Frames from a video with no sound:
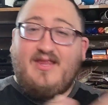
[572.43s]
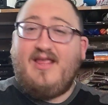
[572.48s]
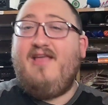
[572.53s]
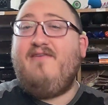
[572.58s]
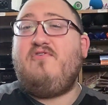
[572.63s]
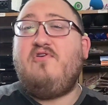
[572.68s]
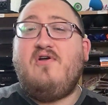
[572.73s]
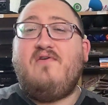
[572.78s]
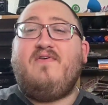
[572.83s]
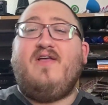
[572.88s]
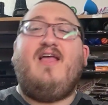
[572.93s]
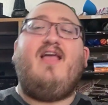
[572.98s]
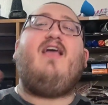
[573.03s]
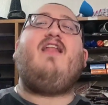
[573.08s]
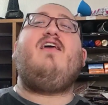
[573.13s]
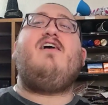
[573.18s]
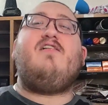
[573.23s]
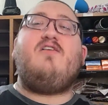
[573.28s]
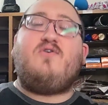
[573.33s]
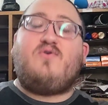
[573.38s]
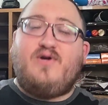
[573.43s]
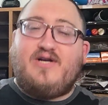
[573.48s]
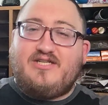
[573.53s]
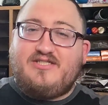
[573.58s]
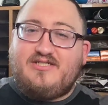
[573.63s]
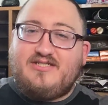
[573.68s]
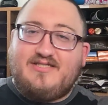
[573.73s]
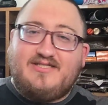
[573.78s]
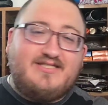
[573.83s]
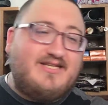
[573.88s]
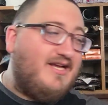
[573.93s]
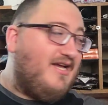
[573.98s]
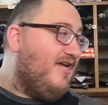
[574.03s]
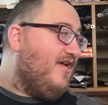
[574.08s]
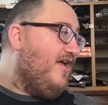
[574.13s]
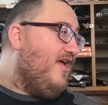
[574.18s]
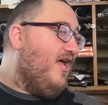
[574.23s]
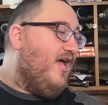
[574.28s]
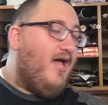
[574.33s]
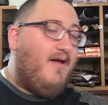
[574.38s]
If you have any other questions
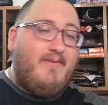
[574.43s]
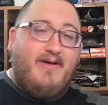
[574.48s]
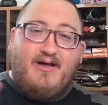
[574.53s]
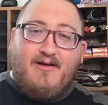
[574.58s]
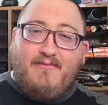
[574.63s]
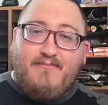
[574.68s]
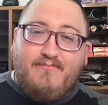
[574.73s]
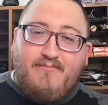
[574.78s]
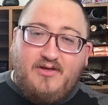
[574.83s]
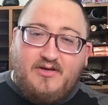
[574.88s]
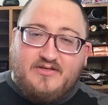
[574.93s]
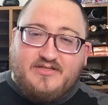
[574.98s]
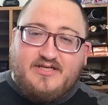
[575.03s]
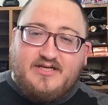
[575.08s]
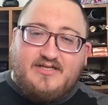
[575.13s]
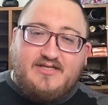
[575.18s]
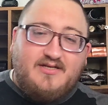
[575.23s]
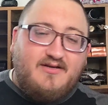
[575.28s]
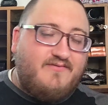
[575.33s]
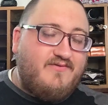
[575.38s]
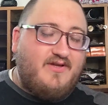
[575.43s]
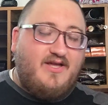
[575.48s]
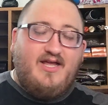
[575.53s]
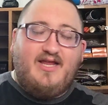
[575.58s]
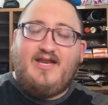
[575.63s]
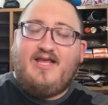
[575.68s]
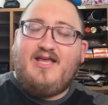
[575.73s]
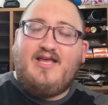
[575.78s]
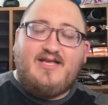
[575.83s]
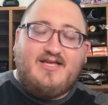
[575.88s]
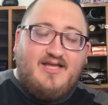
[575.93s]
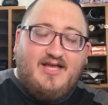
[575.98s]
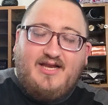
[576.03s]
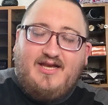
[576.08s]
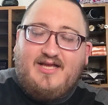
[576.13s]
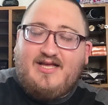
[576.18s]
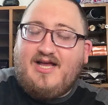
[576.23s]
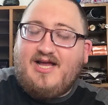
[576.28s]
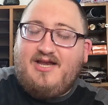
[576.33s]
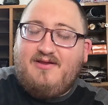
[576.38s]
about music, of any
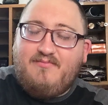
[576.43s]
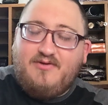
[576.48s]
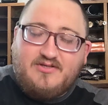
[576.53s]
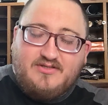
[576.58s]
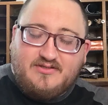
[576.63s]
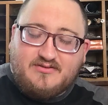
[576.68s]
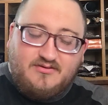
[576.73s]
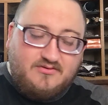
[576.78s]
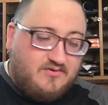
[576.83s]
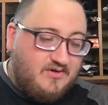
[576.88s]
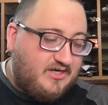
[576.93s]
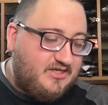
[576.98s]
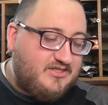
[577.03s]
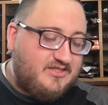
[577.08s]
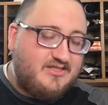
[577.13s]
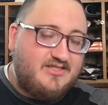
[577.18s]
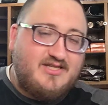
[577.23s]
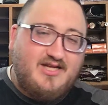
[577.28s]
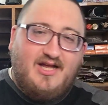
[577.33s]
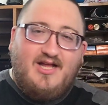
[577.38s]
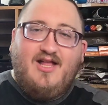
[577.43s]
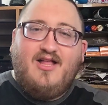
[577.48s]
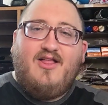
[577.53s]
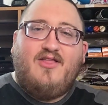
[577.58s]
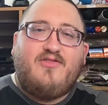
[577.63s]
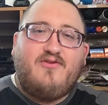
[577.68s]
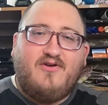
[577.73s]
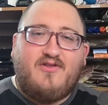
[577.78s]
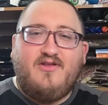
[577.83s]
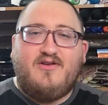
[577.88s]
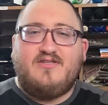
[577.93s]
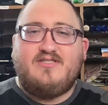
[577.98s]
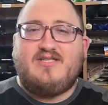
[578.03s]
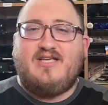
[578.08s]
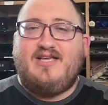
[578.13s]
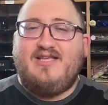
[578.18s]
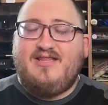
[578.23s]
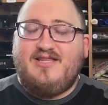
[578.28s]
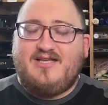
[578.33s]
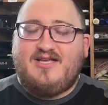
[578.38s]
kind of musical questions, throw
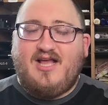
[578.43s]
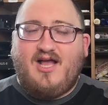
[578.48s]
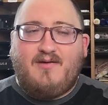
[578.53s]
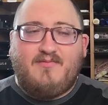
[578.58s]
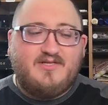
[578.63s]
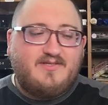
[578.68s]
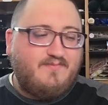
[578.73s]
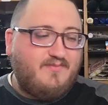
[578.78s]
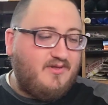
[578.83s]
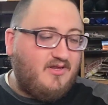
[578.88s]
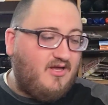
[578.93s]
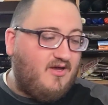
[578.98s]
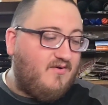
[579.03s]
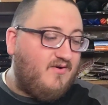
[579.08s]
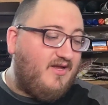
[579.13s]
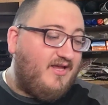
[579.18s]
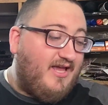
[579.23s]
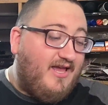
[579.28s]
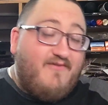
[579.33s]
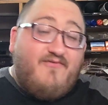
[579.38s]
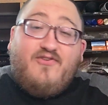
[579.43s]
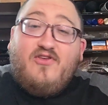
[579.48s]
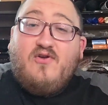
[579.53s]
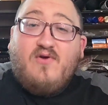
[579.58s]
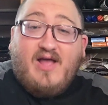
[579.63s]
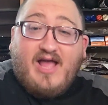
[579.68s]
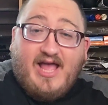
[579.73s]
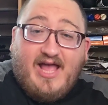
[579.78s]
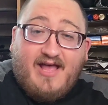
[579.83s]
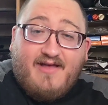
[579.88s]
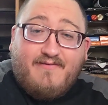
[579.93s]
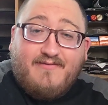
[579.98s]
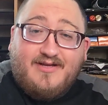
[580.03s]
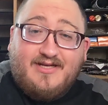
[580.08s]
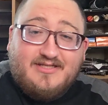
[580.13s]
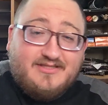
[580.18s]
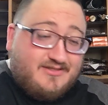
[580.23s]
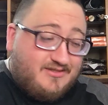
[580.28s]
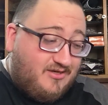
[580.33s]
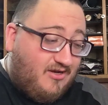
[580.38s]
those in the comments below. If you have
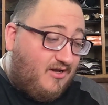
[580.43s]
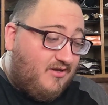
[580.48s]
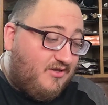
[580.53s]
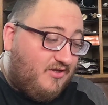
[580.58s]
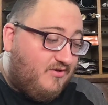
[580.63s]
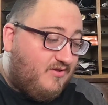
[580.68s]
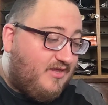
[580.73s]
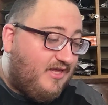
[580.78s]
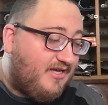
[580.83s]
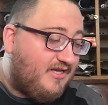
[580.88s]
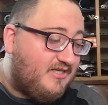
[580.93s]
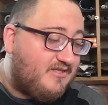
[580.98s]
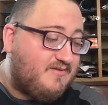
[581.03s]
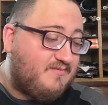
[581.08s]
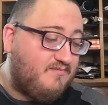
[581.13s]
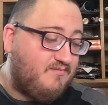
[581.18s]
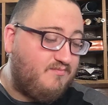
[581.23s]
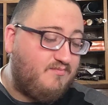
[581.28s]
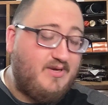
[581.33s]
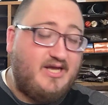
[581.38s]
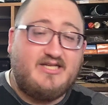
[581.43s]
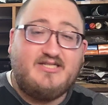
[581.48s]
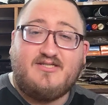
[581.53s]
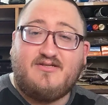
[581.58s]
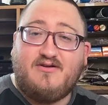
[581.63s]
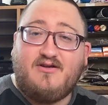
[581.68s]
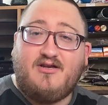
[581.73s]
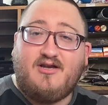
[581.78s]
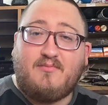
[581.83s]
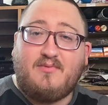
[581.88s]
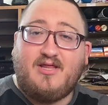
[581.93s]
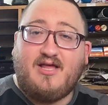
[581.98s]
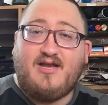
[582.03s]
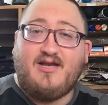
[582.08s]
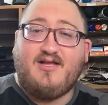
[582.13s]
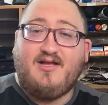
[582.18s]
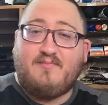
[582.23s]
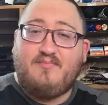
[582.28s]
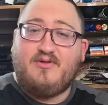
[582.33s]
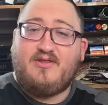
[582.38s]
a song you think is best suited on
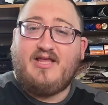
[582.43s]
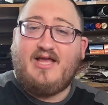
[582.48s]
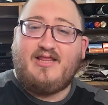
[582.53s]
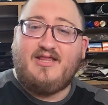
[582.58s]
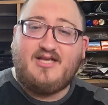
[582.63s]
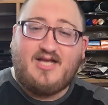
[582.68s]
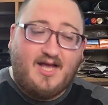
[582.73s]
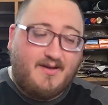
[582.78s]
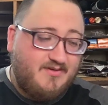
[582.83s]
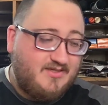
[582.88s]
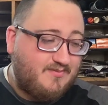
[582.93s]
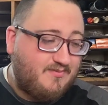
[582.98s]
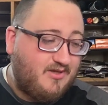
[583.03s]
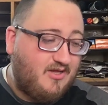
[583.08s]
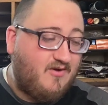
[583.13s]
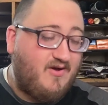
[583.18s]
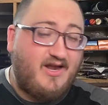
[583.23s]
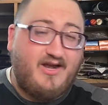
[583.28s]
melodica, put that in the comments below.